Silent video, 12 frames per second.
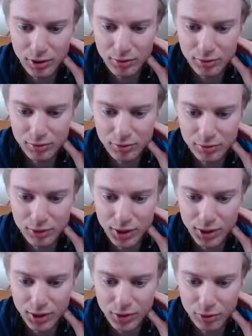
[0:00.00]
no,
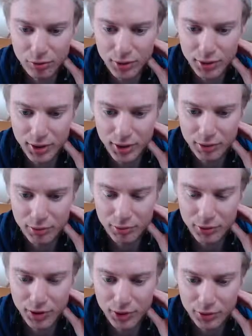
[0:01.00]
not yet over, I guess.
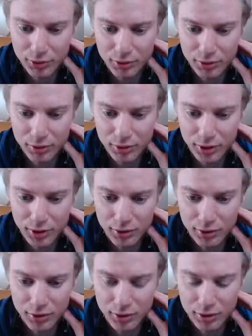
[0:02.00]
Well, now it's over.
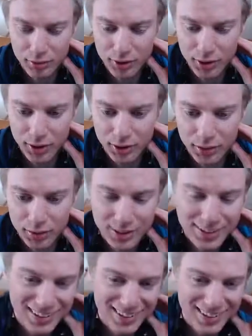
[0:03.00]
Yes, very nice.